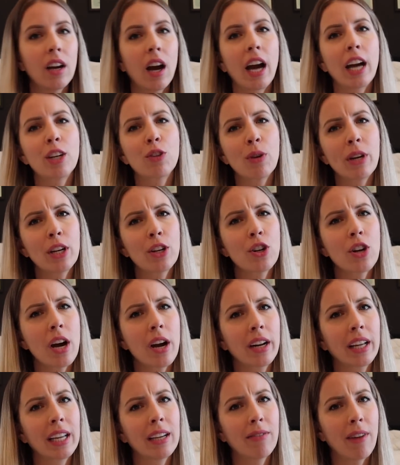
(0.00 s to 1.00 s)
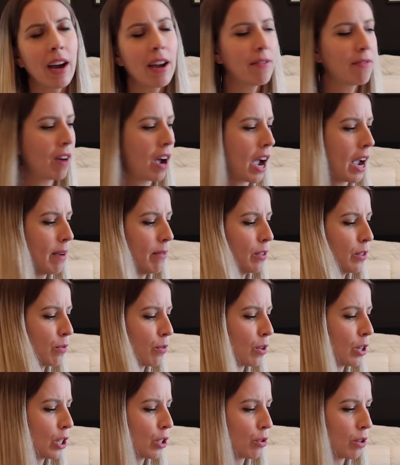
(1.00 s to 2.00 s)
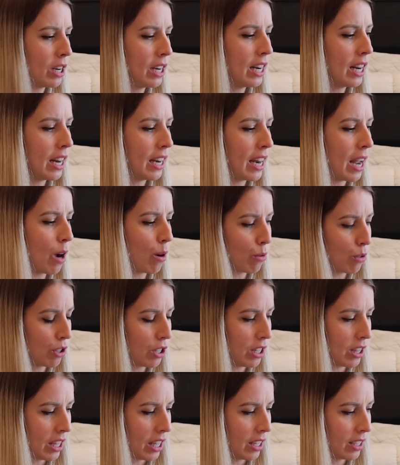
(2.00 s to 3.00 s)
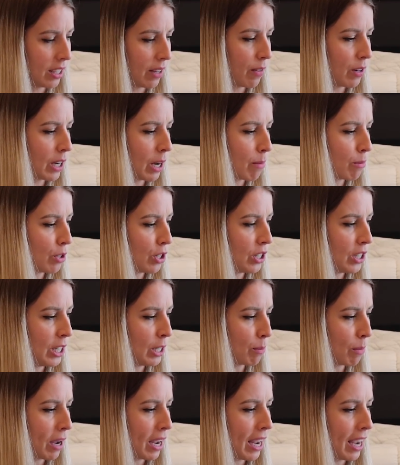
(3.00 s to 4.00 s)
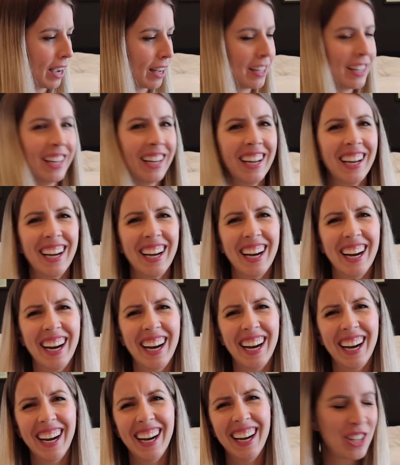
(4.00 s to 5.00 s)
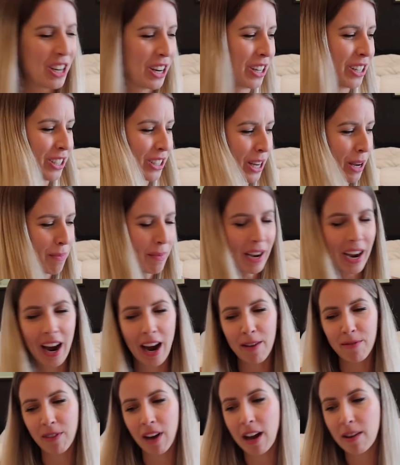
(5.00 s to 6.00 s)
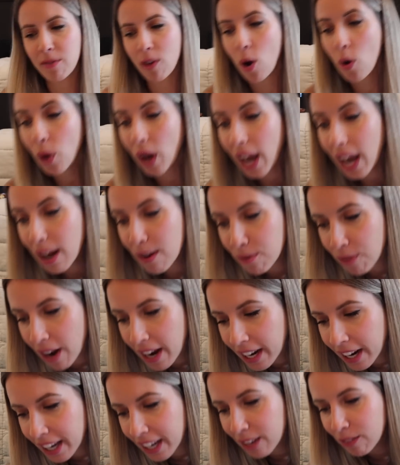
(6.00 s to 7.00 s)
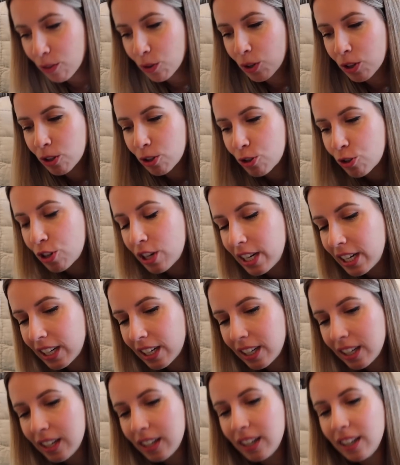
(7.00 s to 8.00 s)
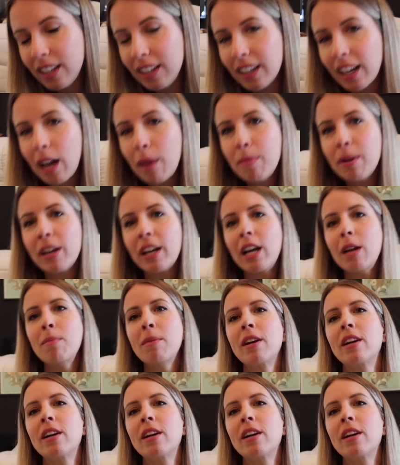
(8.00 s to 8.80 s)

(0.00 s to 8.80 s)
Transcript: I trained her how to give high fives for a treat, and now she thinks every time she sees my hand, she can just give me a high five. Okay, fine, I give you another treat. Come here, come